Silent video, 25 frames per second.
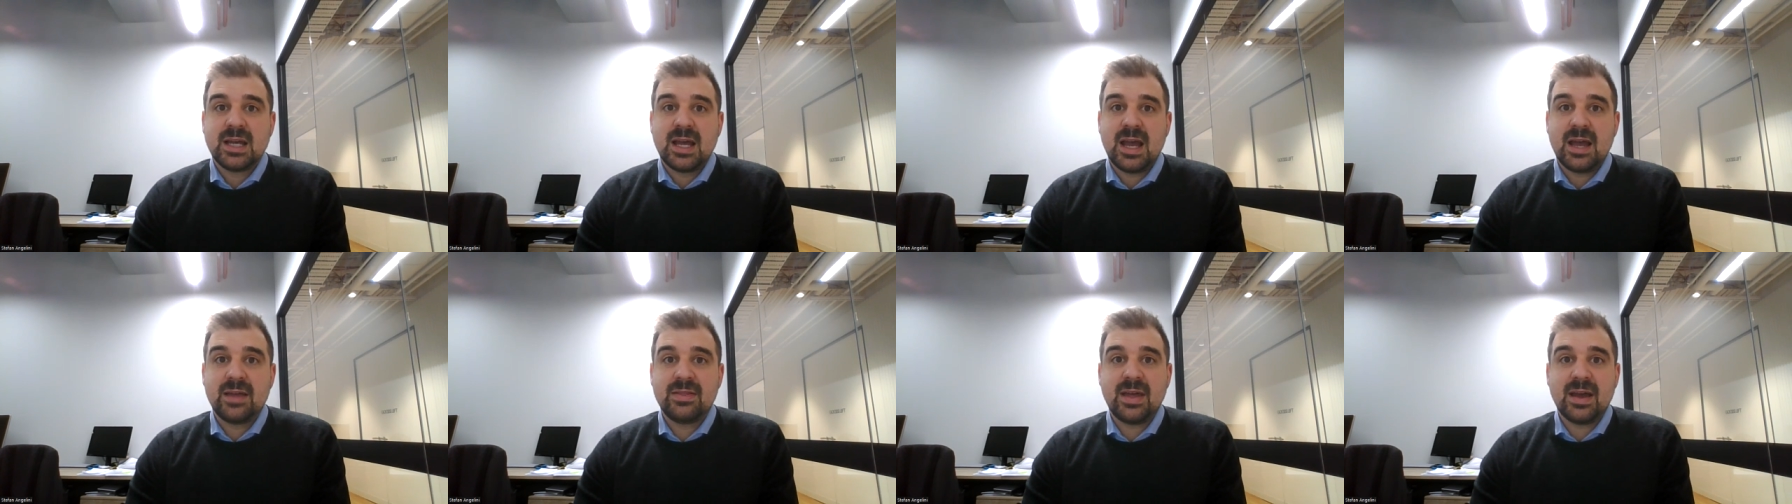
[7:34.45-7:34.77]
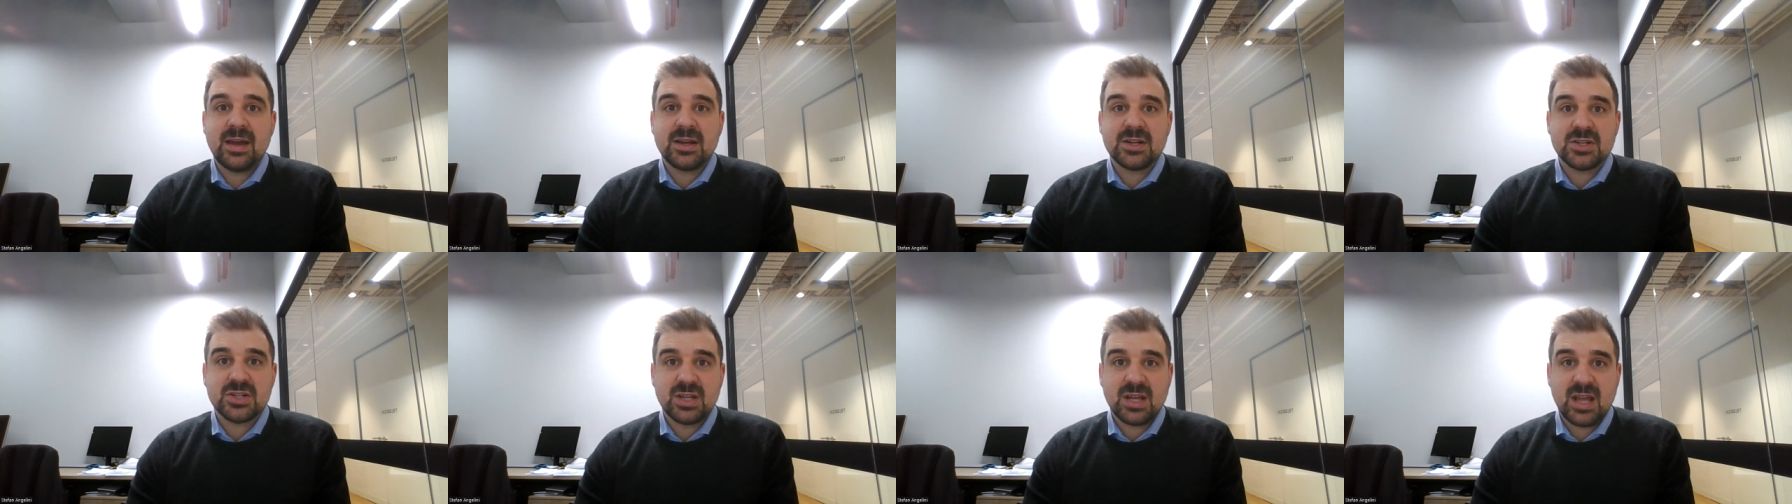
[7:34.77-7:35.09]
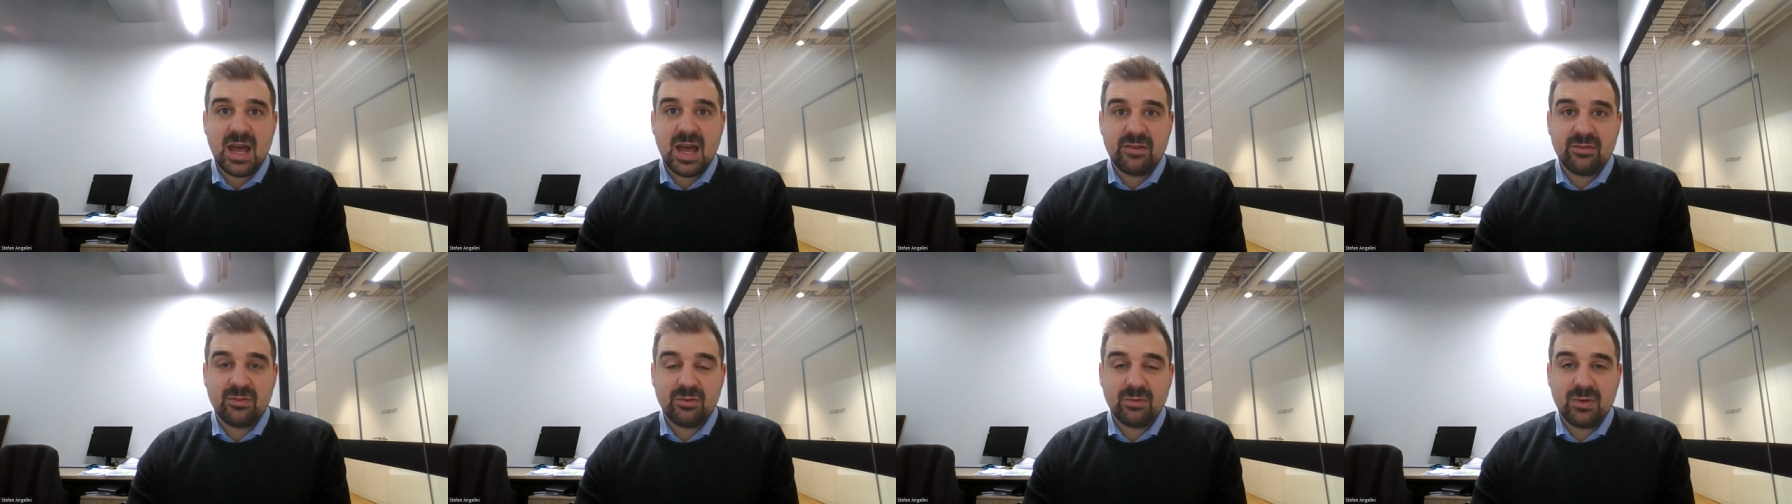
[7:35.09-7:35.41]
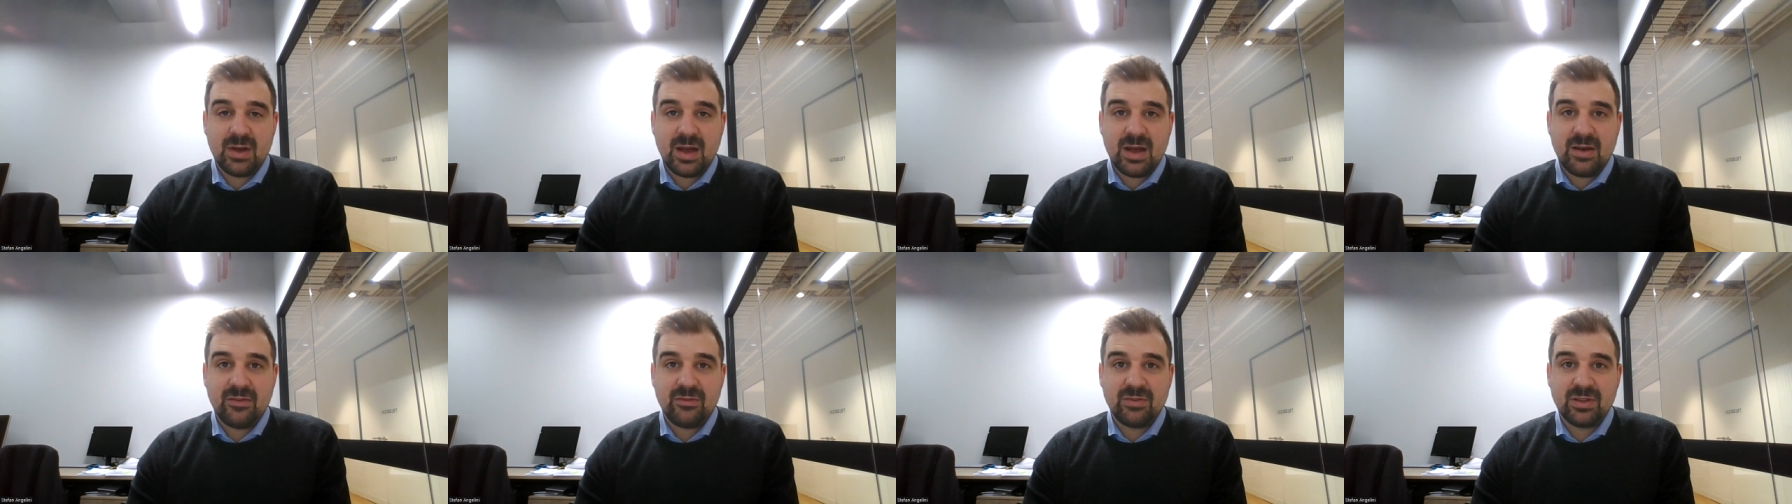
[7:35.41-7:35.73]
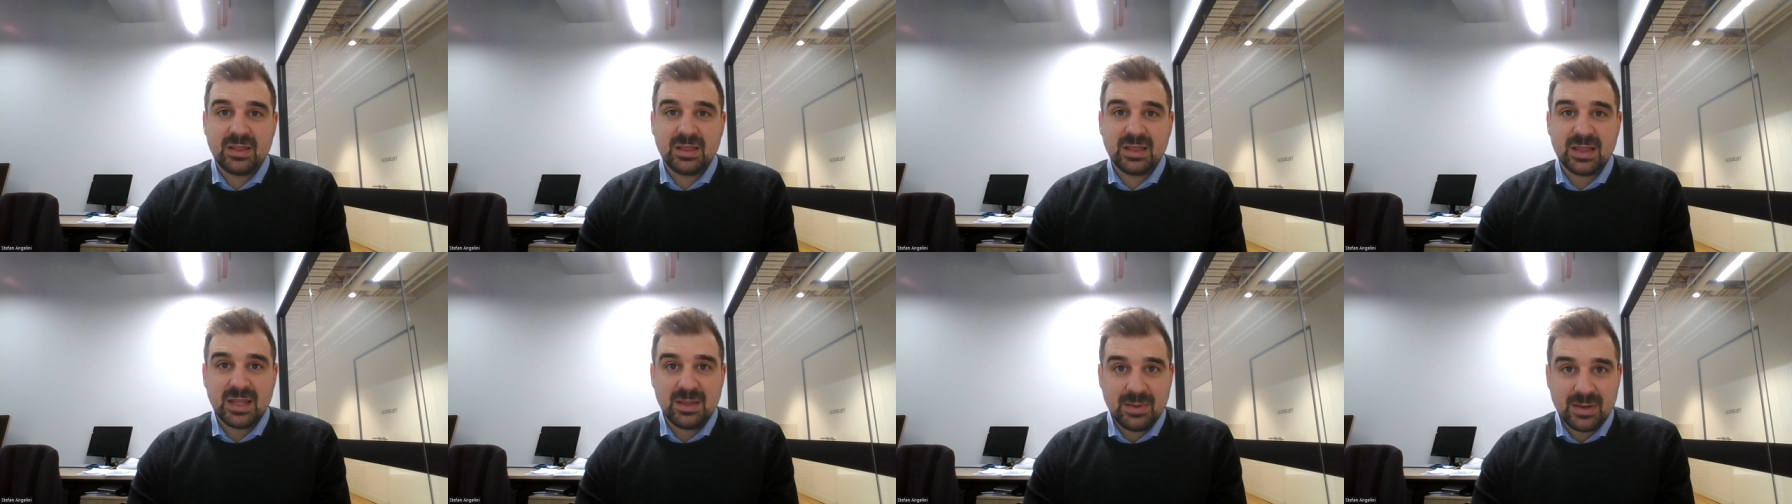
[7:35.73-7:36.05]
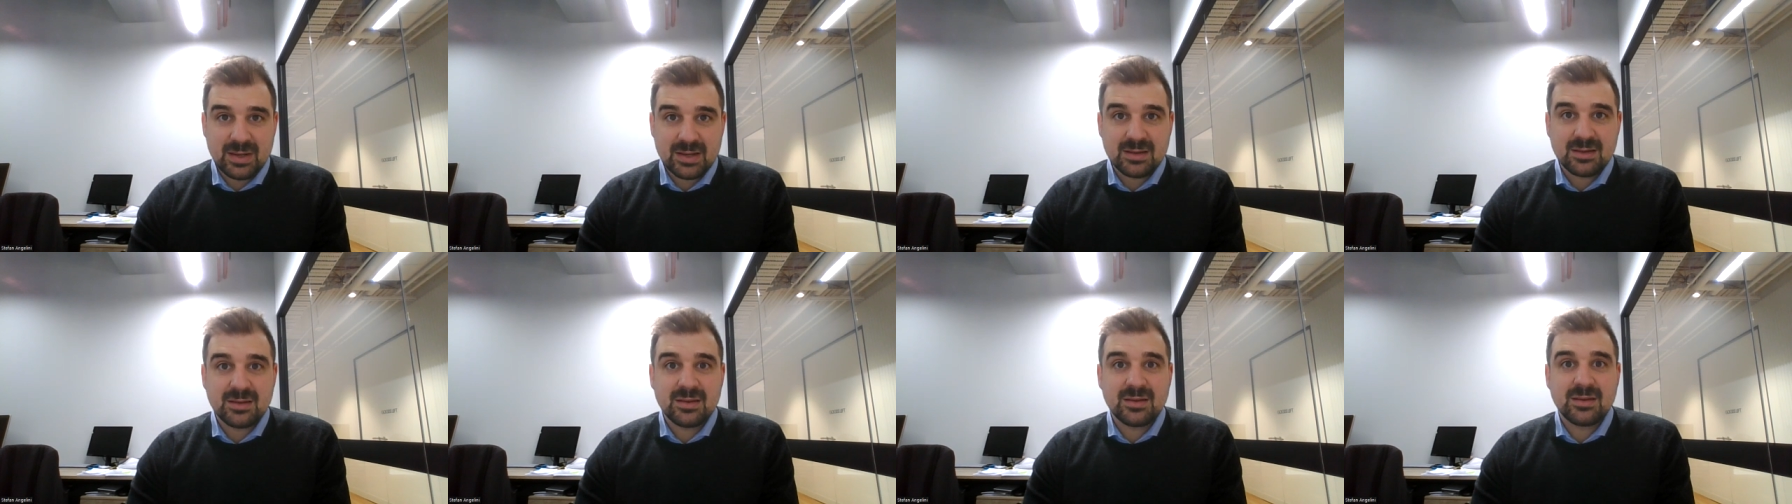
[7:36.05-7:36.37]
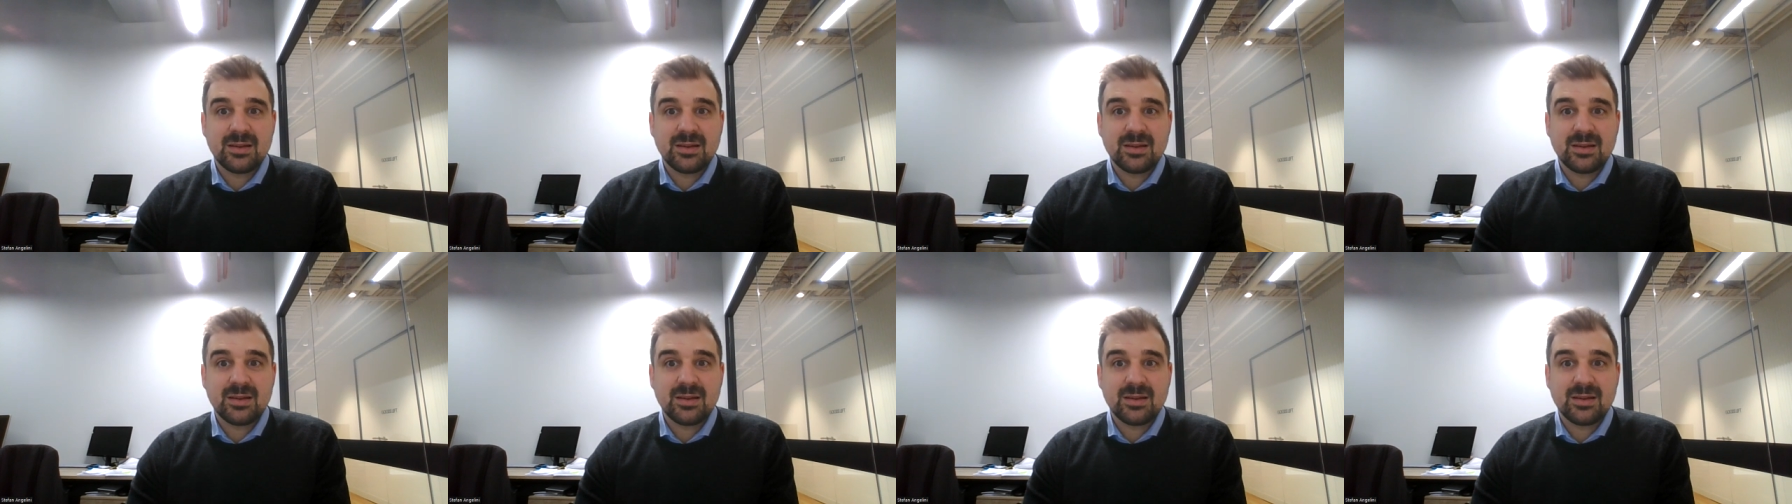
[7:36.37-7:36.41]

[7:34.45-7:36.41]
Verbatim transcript: and they actually have a, have a limit